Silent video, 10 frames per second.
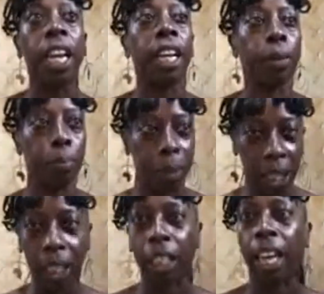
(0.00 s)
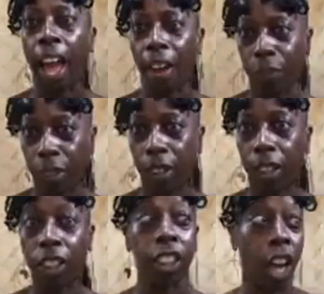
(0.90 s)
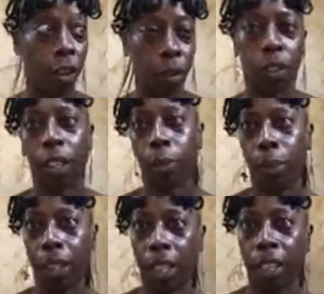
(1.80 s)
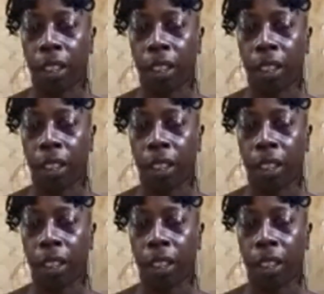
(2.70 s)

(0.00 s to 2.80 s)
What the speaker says: immediately after, because his uncle's going to be there.